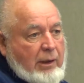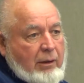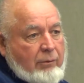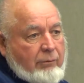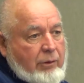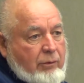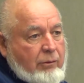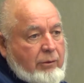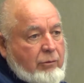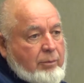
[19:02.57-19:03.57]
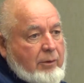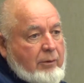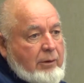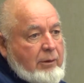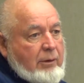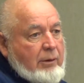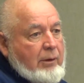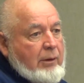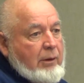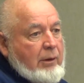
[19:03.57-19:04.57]
we were doing this building,
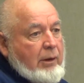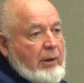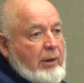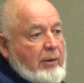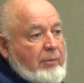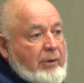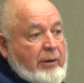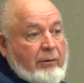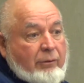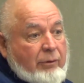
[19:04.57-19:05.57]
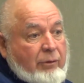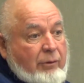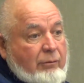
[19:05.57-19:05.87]
particularly